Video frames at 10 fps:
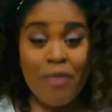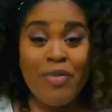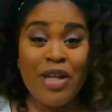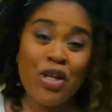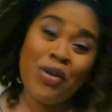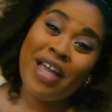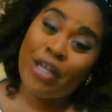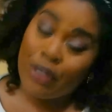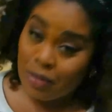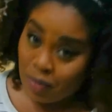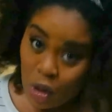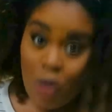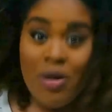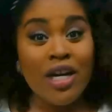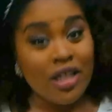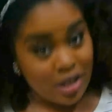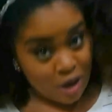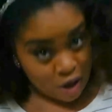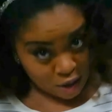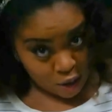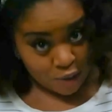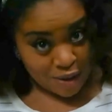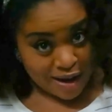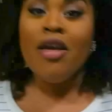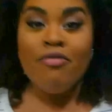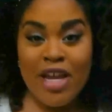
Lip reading: Make sure you get your diploma notarized.